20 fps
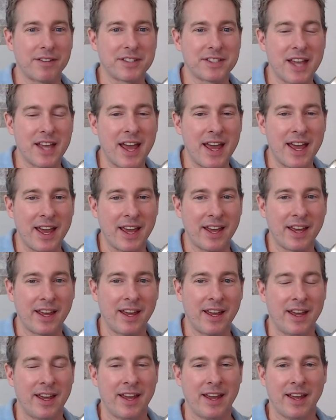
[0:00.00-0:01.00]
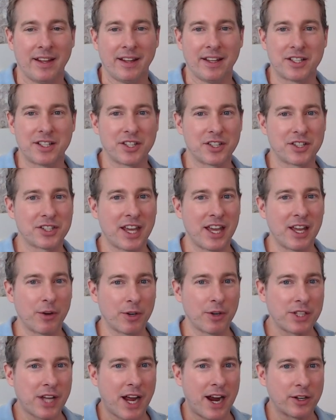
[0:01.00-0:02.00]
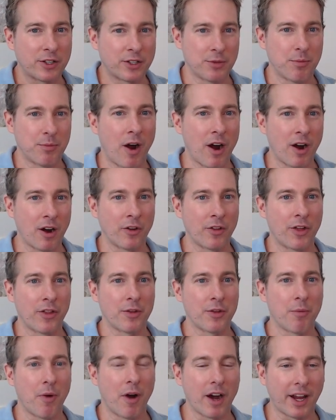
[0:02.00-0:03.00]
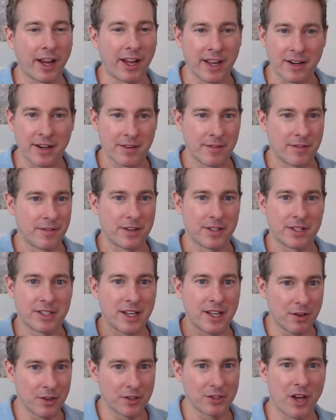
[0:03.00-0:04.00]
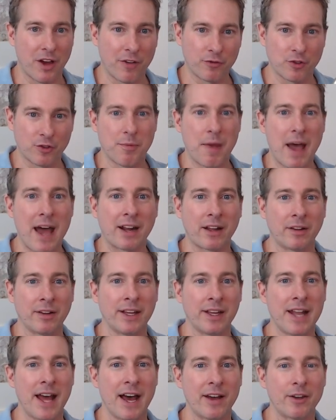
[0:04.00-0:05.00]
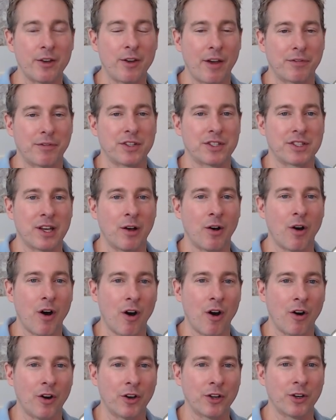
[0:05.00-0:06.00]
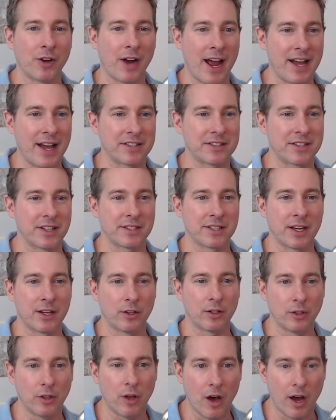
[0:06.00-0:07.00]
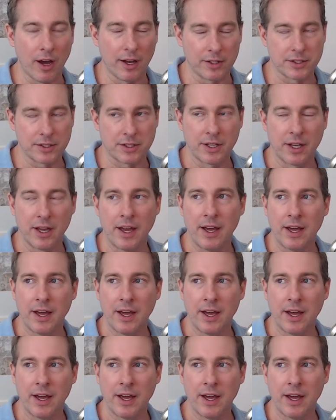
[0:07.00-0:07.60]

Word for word: of saying, let's just say you retire tomorrow and then the market sells off dramatically. And now you have to sell all your assets at a loss.